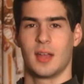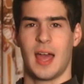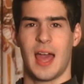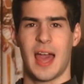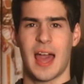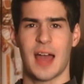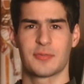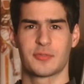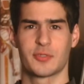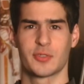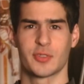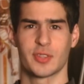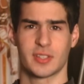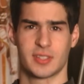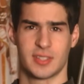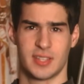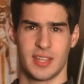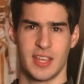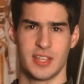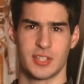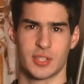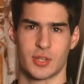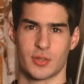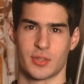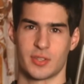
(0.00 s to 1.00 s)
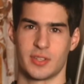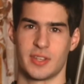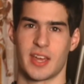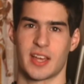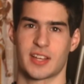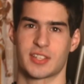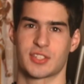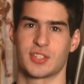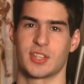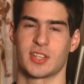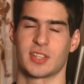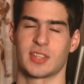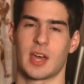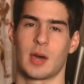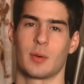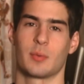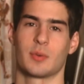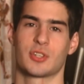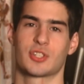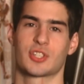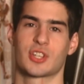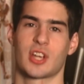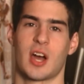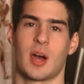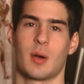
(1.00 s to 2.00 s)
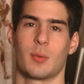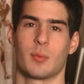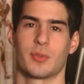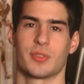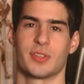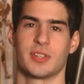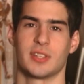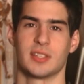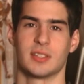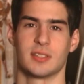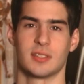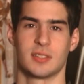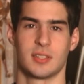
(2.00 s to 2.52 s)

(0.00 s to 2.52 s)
After the teaser, the next thing that we shot were the